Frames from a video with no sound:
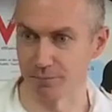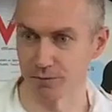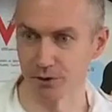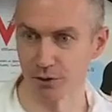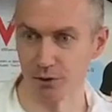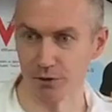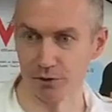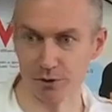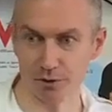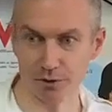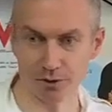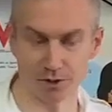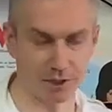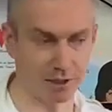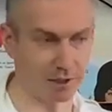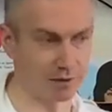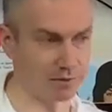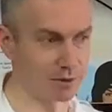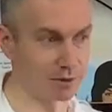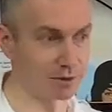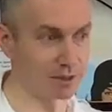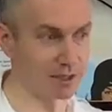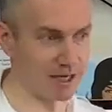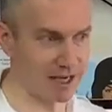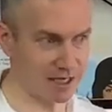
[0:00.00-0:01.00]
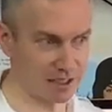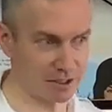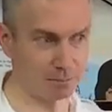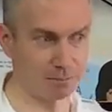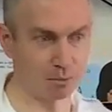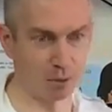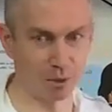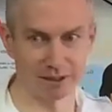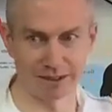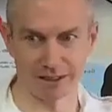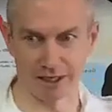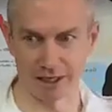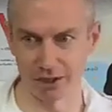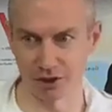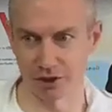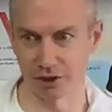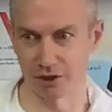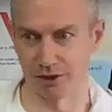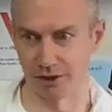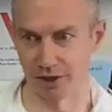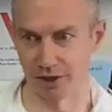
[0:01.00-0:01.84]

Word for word: So there's, a, there's an exploitation